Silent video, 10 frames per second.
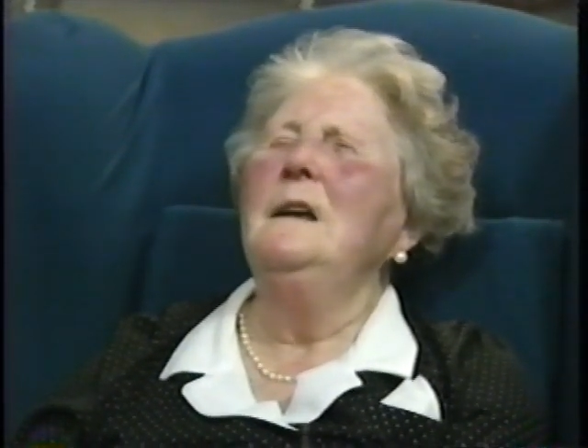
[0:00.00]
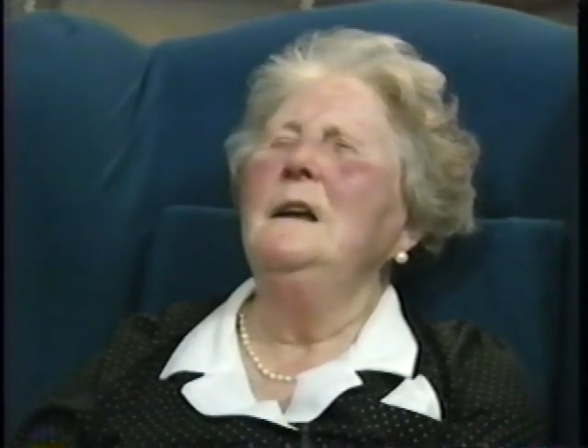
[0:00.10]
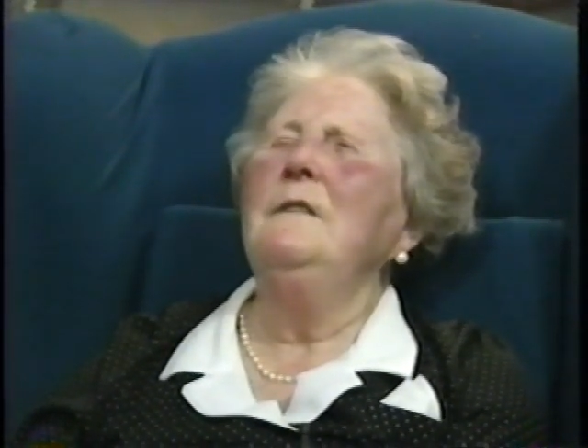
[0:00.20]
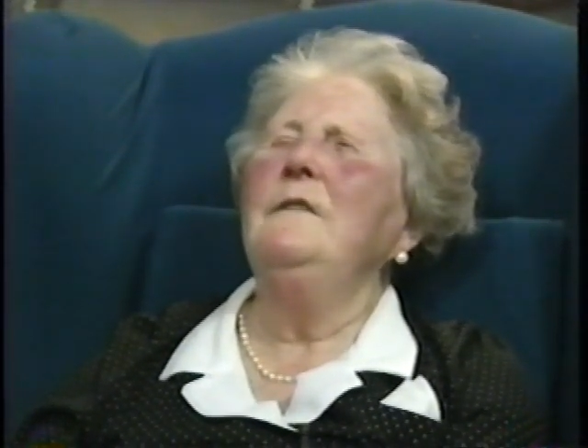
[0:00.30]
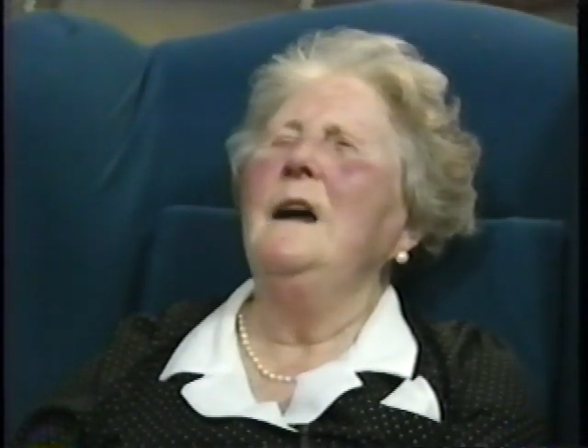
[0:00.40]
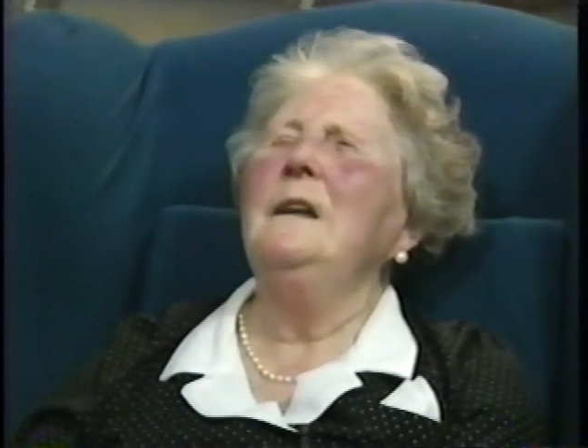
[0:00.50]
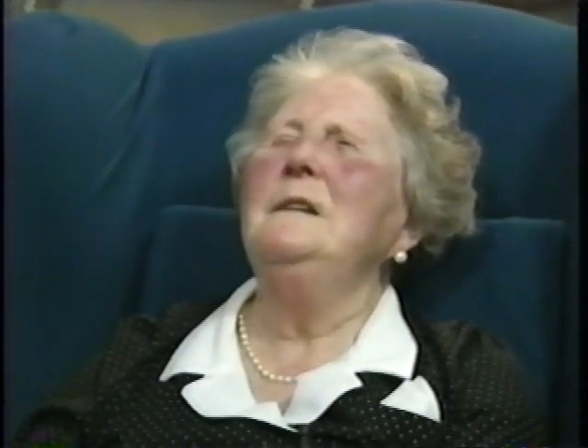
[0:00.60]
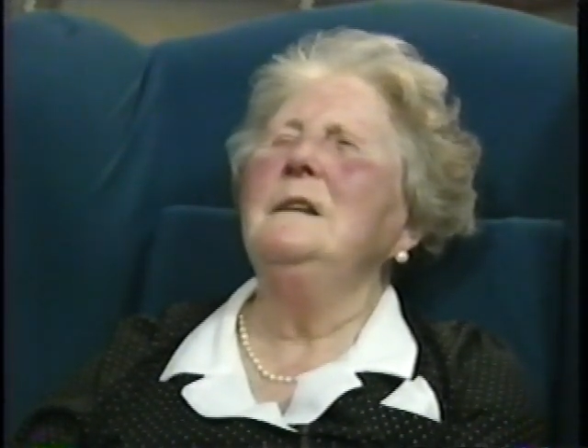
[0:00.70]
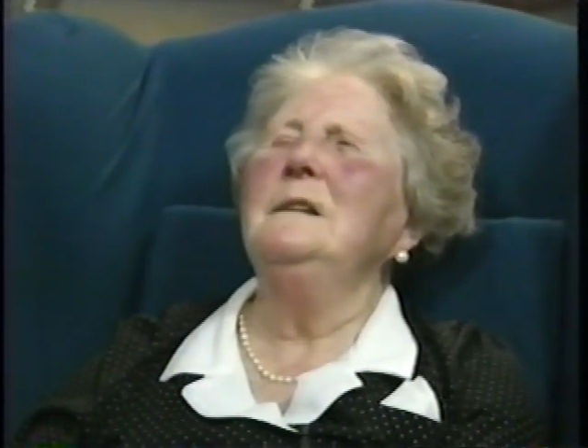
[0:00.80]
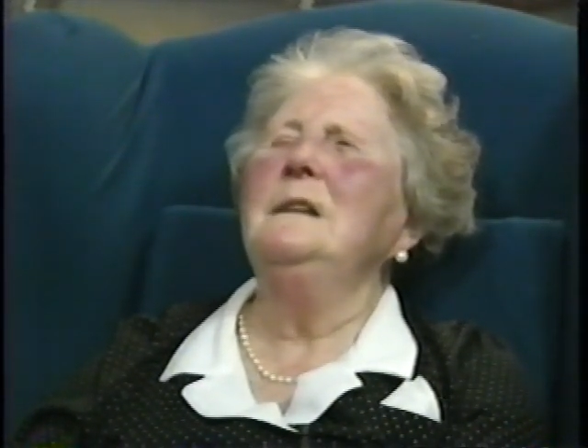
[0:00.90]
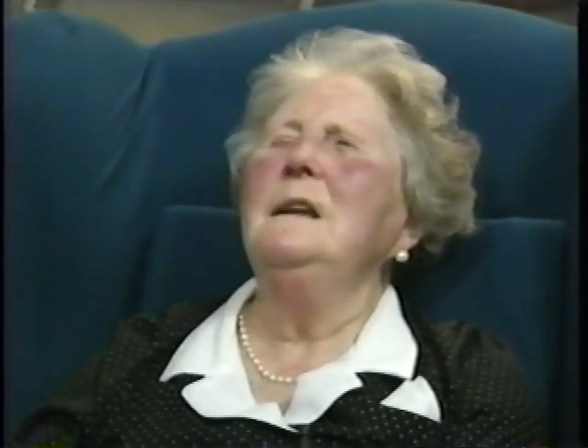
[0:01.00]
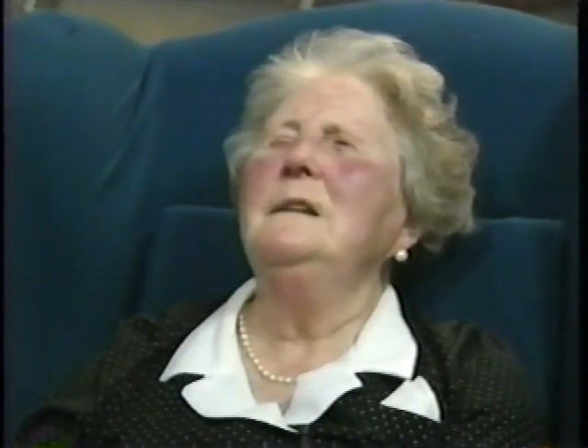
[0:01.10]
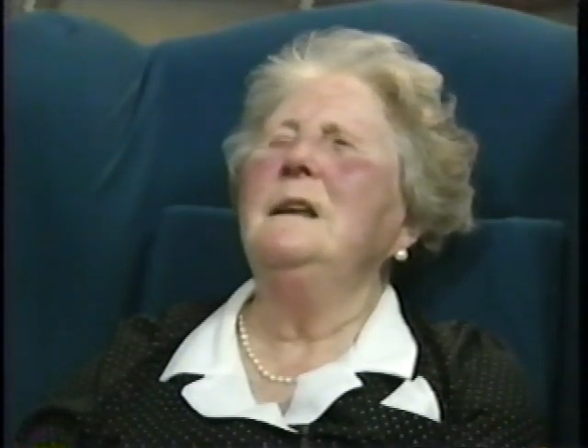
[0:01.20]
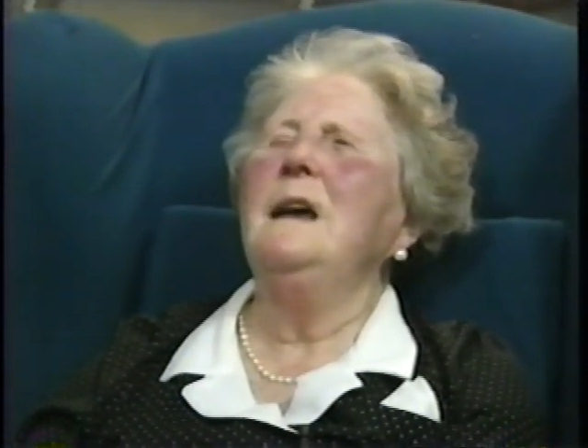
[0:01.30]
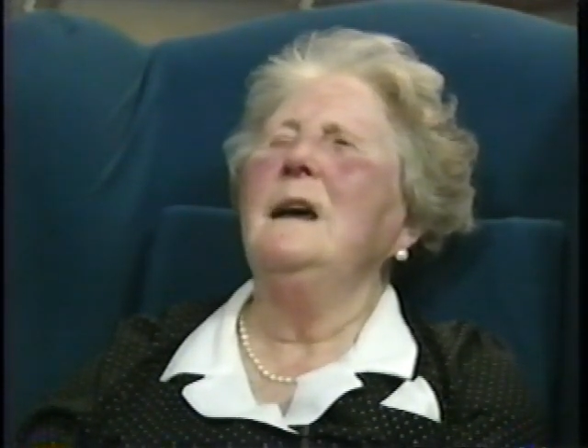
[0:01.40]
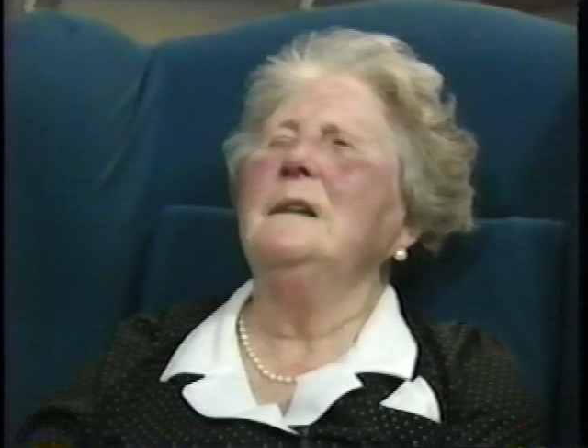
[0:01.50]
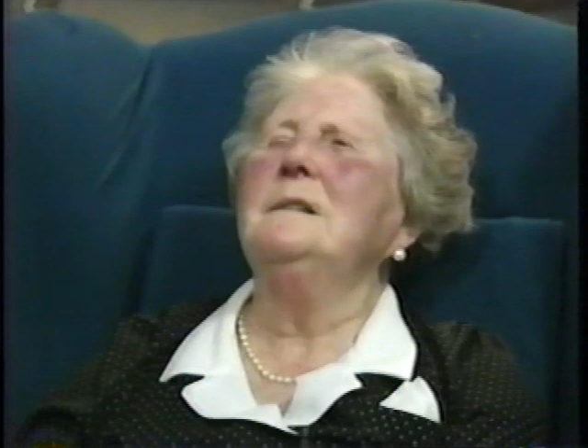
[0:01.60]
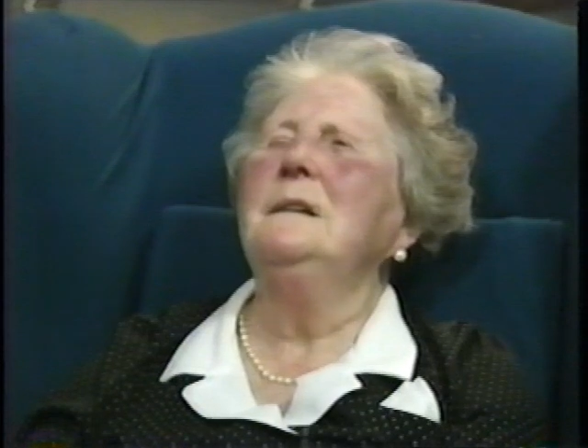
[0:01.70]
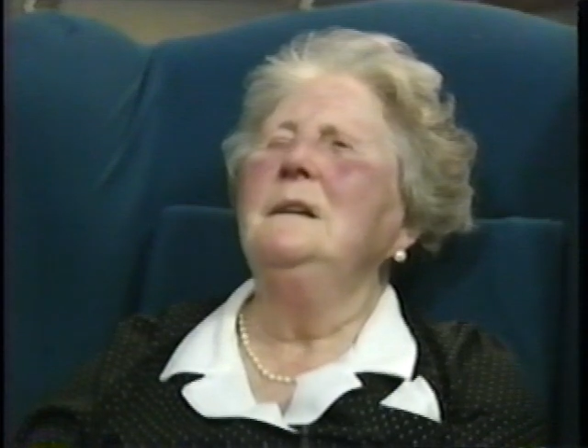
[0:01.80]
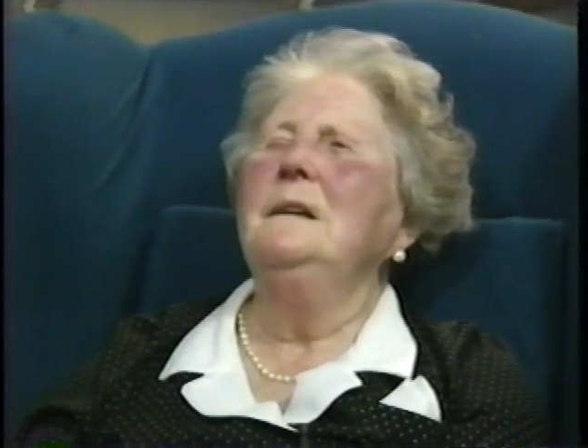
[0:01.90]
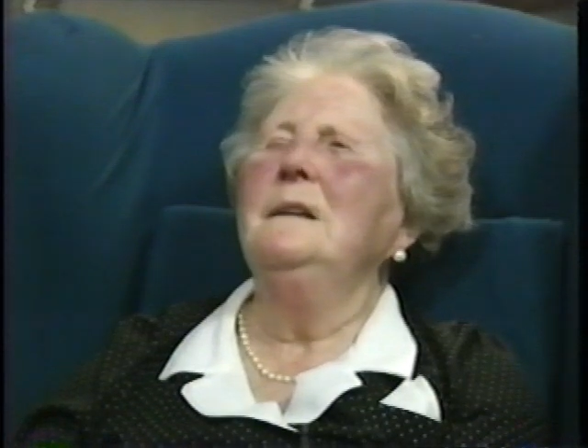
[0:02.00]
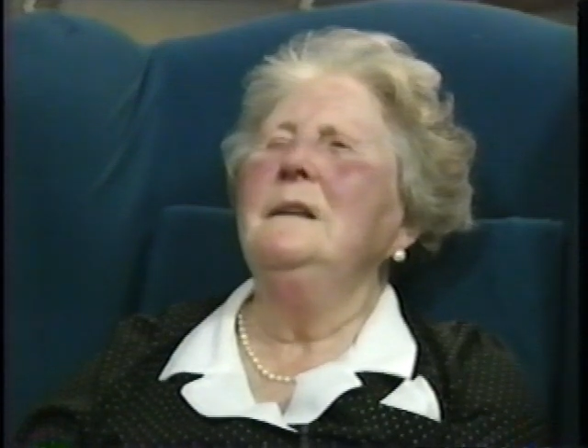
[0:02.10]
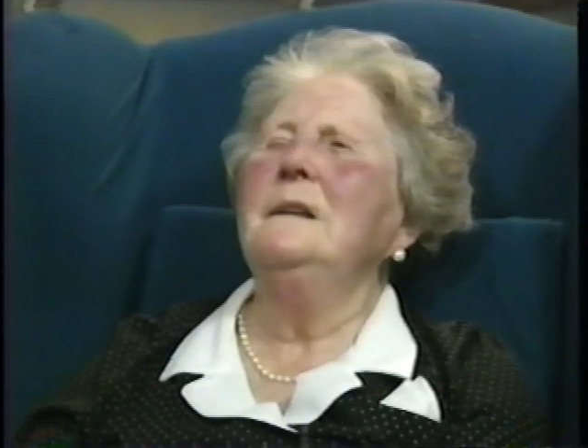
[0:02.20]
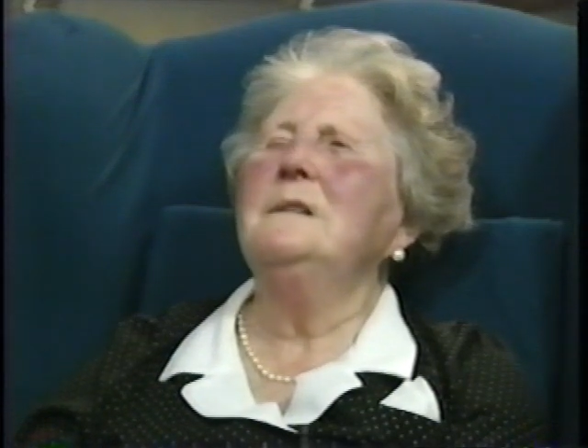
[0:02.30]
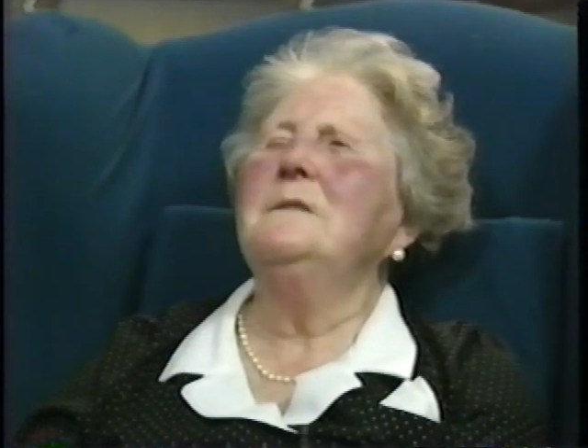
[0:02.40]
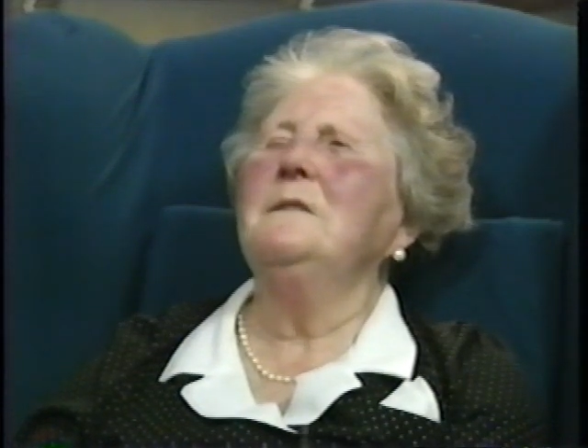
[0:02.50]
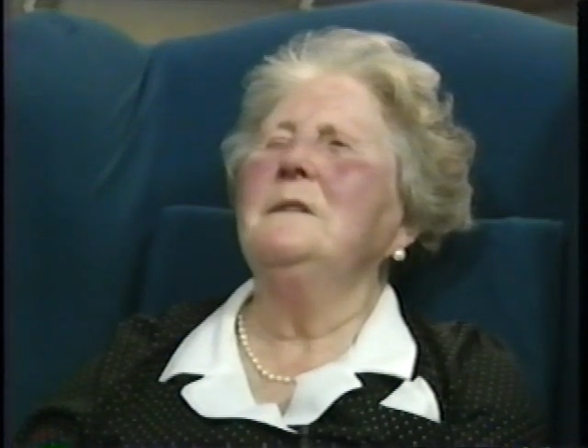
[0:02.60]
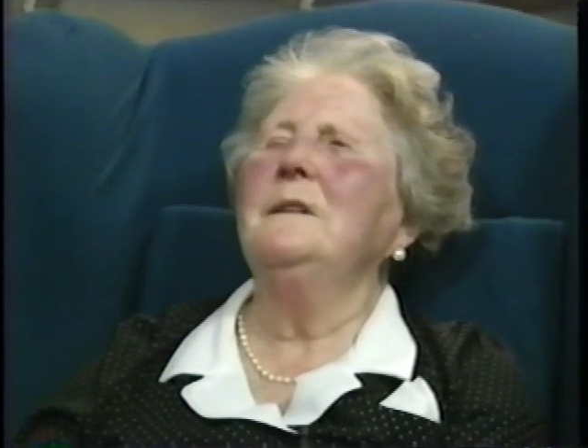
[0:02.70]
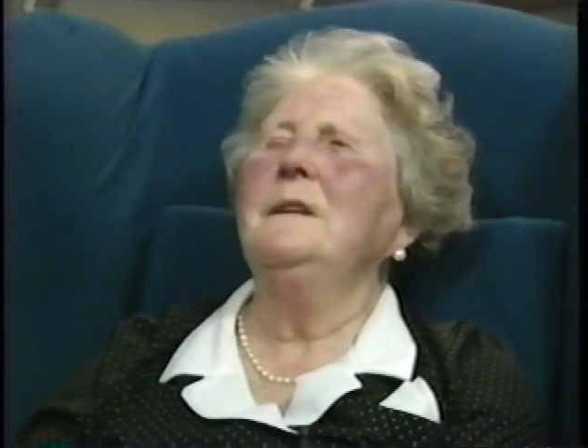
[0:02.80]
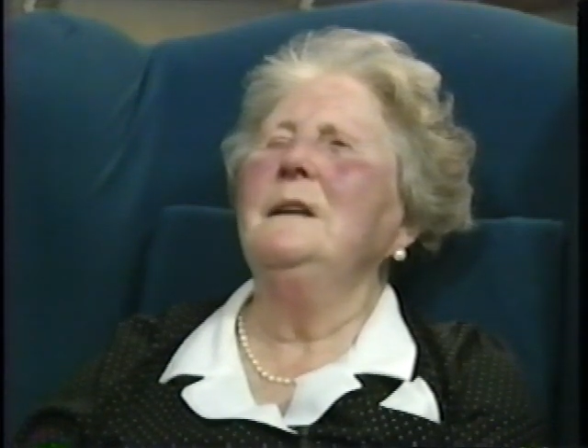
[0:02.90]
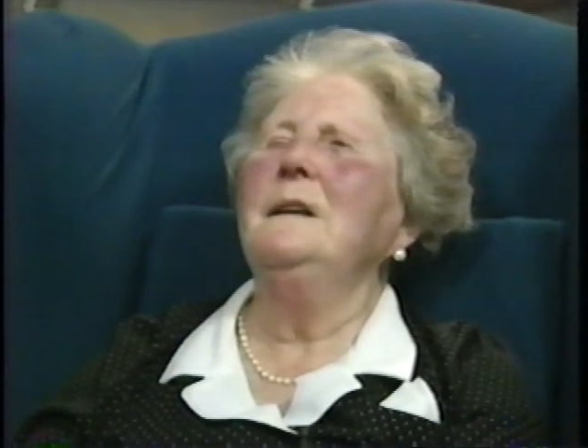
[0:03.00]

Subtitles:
and finding a dead cat and that sort of thing.